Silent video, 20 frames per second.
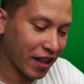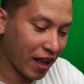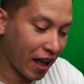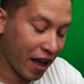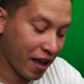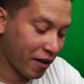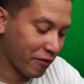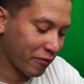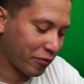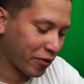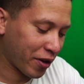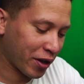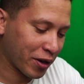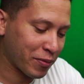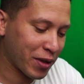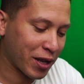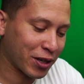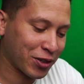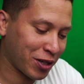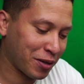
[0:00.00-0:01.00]
I haven't found
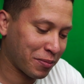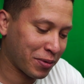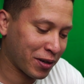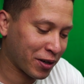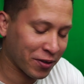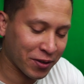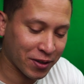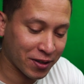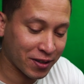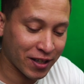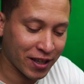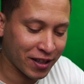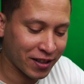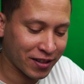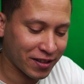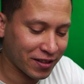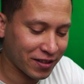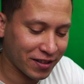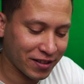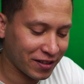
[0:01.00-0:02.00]
them that cheap here in the
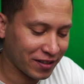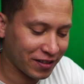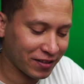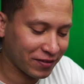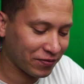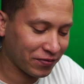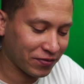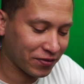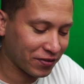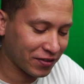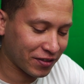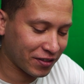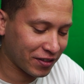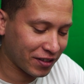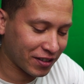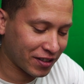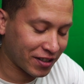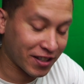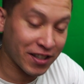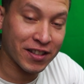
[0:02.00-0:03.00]
States
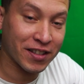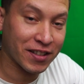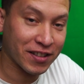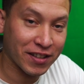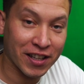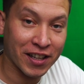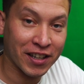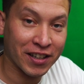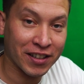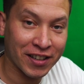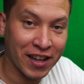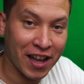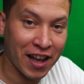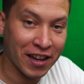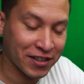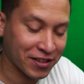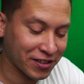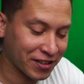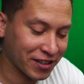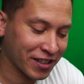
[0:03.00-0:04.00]
since then,
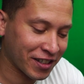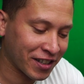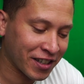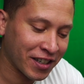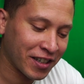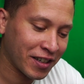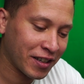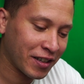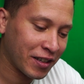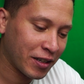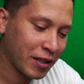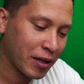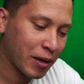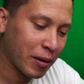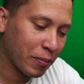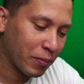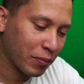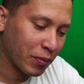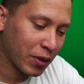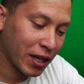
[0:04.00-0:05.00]
actually.
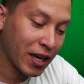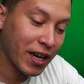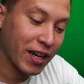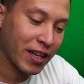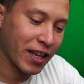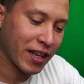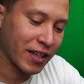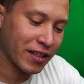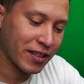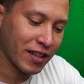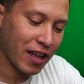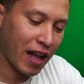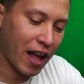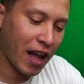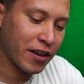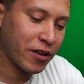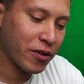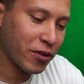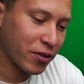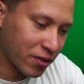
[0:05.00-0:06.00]
In any case,
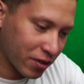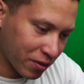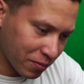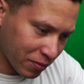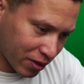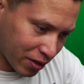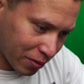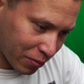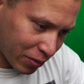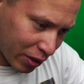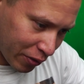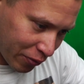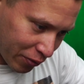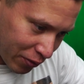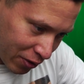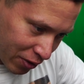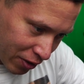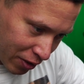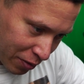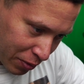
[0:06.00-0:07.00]
I noticed some
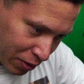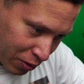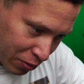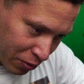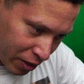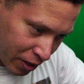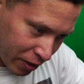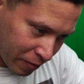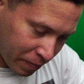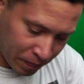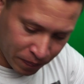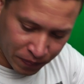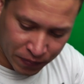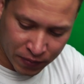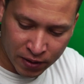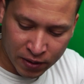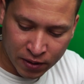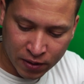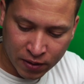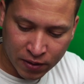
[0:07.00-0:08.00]
differences between
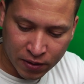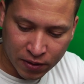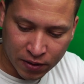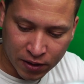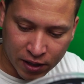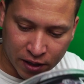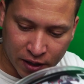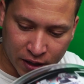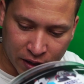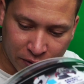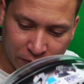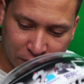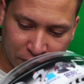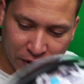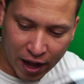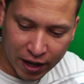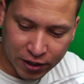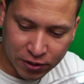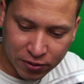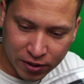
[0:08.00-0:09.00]
the
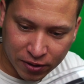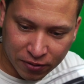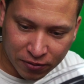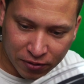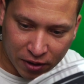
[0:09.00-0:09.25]
factory